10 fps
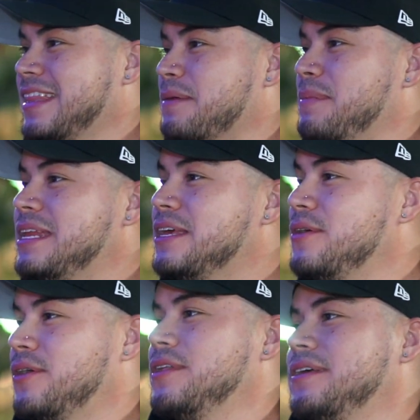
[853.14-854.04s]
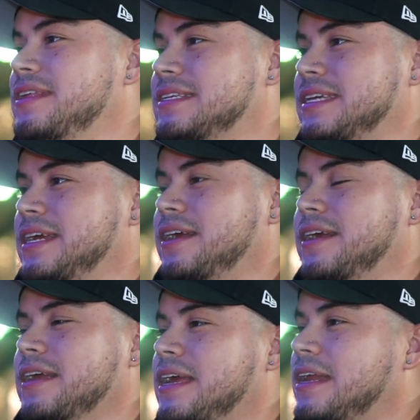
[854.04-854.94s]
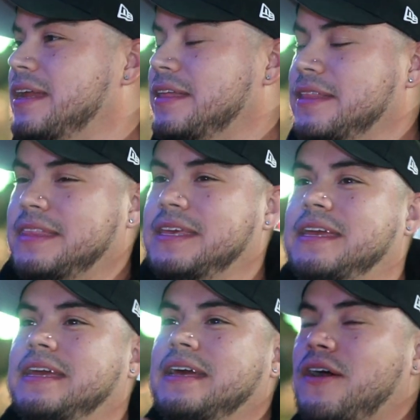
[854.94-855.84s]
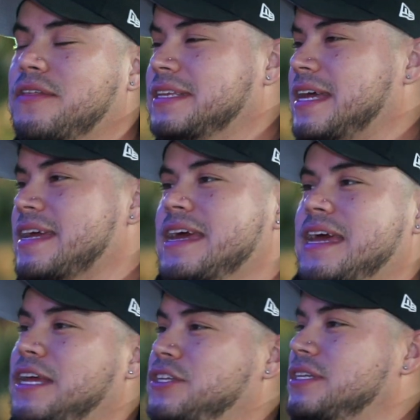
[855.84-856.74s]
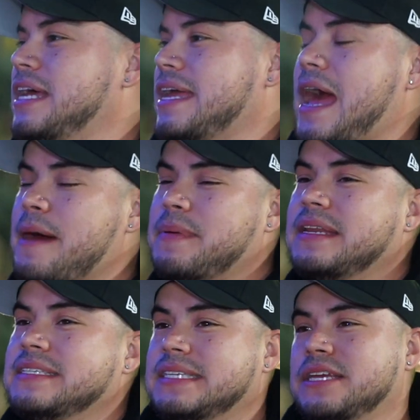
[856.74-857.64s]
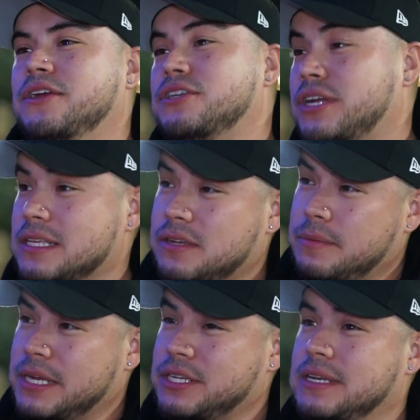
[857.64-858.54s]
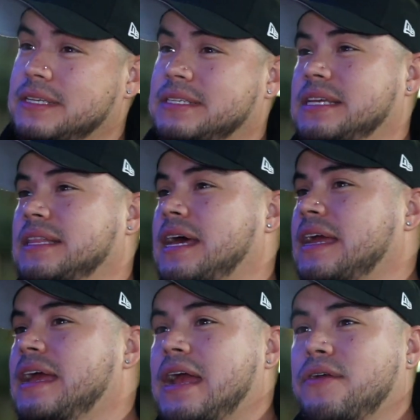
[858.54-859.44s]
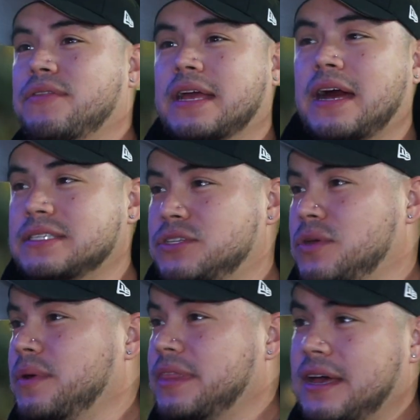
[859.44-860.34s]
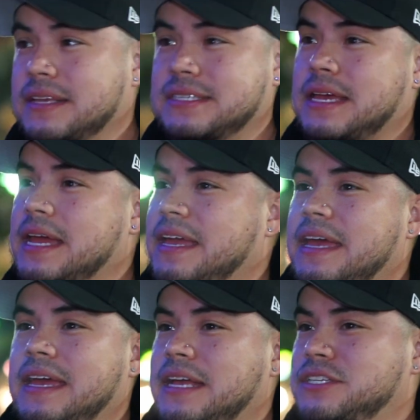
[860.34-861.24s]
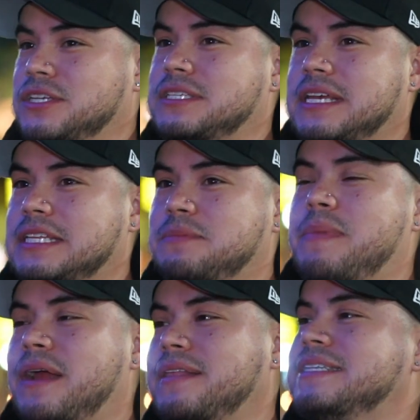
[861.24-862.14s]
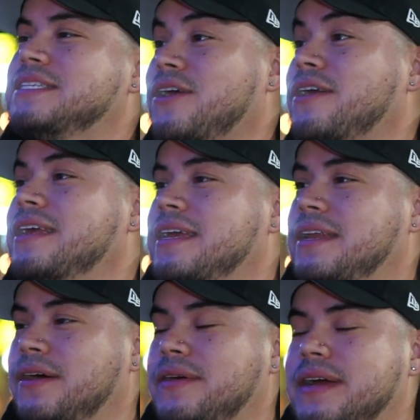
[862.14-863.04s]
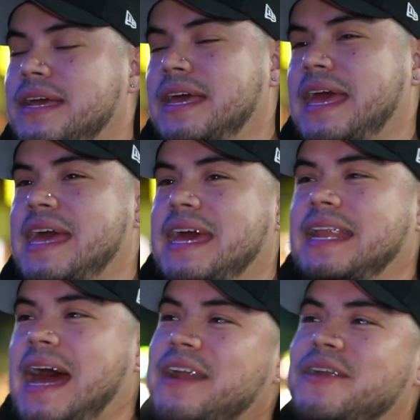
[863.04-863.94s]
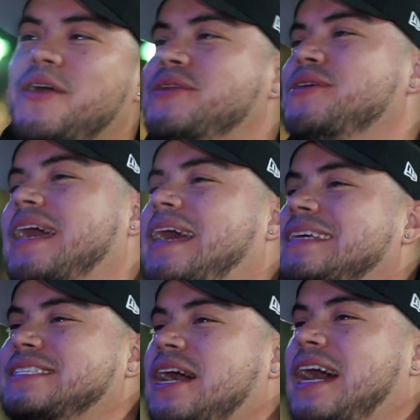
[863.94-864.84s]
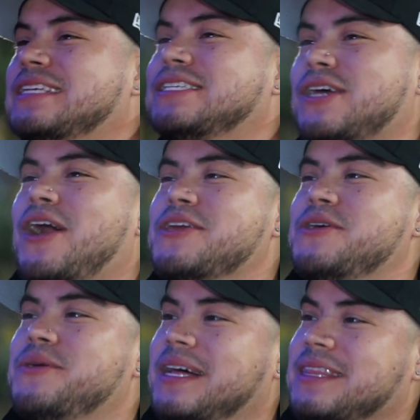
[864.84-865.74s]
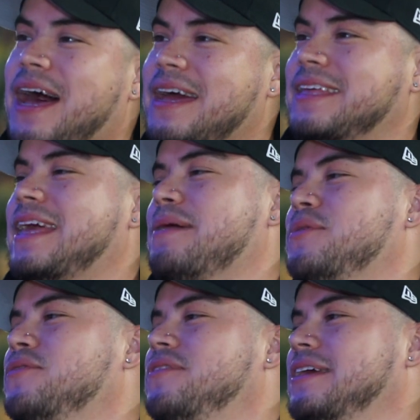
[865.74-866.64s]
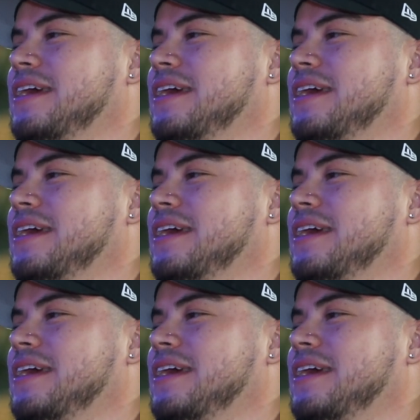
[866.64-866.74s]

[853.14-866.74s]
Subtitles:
Like, meeting you earlier this year, getting on the thing, all the, like, it's just, like, happening to see your transformation, to see, like, everything that God's doing with us. Like, it's just, it's barely starting, you know? And I don't know, dude, like, I saw you a lot in that movie.